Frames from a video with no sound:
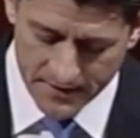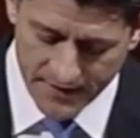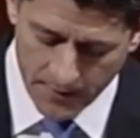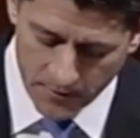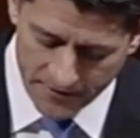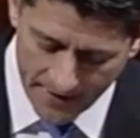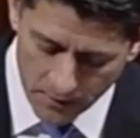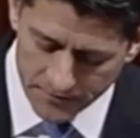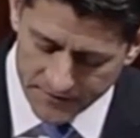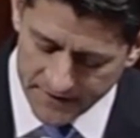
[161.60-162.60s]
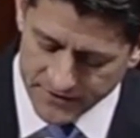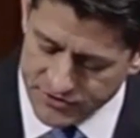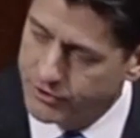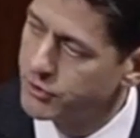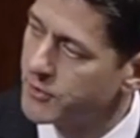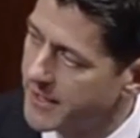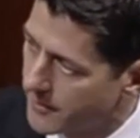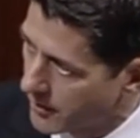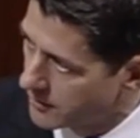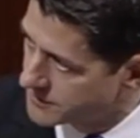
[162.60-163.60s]
that without these two
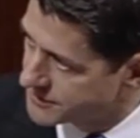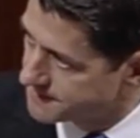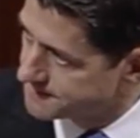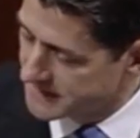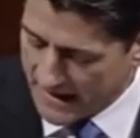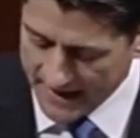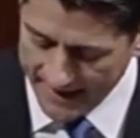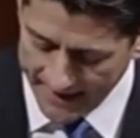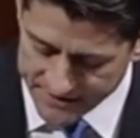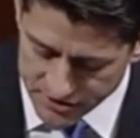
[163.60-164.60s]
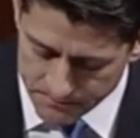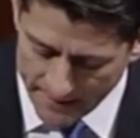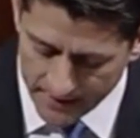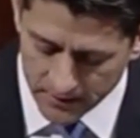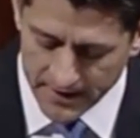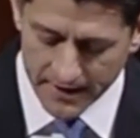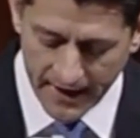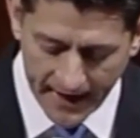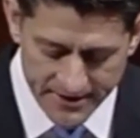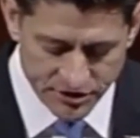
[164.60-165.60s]
heroes, Agent Bailey and
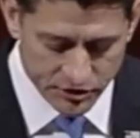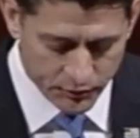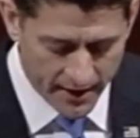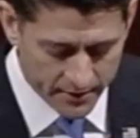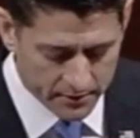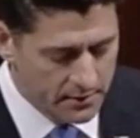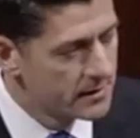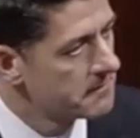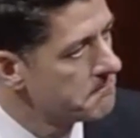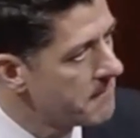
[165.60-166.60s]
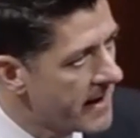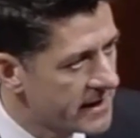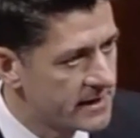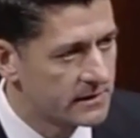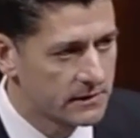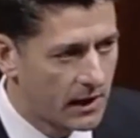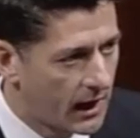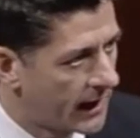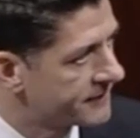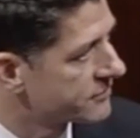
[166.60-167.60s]
Agent Griner, many
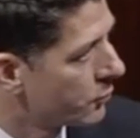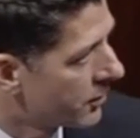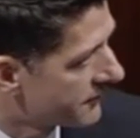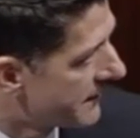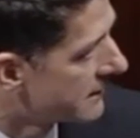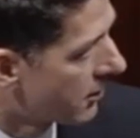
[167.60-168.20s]
lives would have been